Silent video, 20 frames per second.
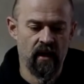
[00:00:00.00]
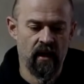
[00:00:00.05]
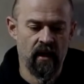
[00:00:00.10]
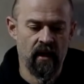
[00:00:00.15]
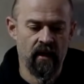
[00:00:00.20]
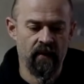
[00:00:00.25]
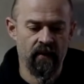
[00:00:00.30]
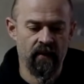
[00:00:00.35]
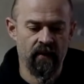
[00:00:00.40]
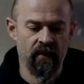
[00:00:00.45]

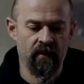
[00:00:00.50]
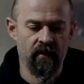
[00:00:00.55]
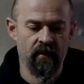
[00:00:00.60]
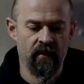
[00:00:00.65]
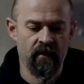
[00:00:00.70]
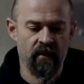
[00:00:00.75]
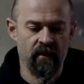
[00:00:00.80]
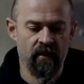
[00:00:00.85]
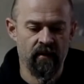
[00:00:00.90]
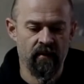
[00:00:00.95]

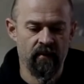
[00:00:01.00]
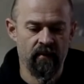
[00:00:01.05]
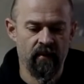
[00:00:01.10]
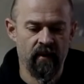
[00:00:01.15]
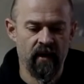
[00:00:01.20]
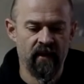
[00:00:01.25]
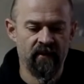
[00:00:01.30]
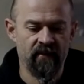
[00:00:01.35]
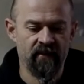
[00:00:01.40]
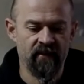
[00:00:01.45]

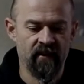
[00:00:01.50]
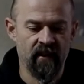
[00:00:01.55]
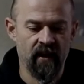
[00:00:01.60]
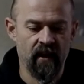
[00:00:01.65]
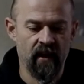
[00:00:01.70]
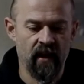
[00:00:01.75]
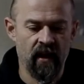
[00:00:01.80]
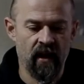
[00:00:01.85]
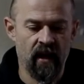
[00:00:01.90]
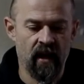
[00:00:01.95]
And let's
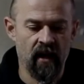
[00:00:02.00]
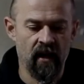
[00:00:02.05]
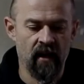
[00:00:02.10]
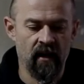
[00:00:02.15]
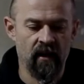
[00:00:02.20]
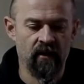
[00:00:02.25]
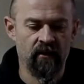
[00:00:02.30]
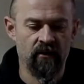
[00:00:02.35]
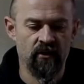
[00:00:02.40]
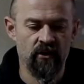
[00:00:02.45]
say
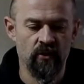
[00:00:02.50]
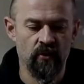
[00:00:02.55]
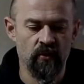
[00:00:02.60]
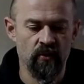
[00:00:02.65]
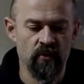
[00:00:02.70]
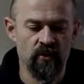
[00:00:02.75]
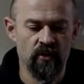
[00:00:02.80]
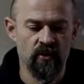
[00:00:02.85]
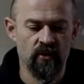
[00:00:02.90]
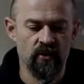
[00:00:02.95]
I
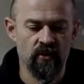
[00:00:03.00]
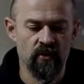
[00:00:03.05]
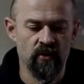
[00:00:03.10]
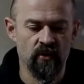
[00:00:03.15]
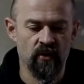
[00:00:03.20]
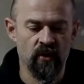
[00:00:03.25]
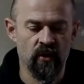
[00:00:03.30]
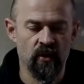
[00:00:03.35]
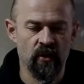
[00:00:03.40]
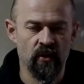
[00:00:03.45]
choose
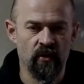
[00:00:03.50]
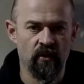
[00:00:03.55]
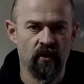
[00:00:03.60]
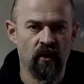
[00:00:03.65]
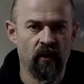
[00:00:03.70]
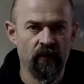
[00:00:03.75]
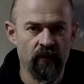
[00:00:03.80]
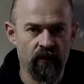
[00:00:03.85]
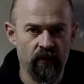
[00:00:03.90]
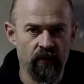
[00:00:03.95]

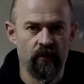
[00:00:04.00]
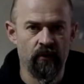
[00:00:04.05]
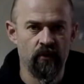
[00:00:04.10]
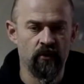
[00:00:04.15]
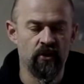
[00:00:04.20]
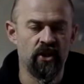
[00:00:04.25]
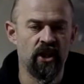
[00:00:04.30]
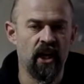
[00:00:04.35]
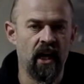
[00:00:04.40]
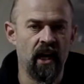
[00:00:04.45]
not
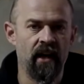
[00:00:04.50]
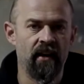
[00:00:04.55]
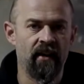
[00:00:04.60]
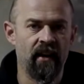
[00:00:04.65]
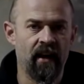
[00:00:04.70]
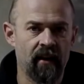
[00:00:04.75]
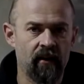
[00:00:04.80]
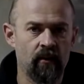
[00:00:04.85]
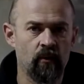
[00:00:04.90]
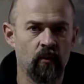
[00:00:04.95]
to share
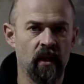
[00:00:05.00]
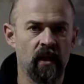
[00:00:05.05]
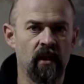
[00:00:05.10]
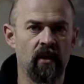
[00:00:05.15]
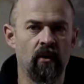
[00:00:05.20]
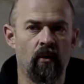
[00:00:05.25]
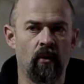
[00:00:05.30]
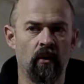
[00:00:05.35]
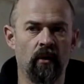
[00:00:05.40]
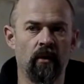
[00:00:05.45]
that
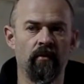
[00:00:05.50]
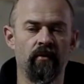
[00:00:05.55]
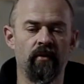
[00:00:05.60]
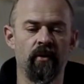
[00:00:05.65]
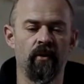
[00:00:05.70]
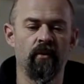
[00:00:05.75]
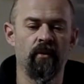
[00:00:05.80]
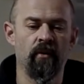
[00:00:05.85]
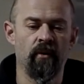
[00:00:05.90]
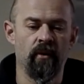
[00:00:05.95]
with all of
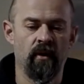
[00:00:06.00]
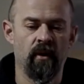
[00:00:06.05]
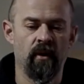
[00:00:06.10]
you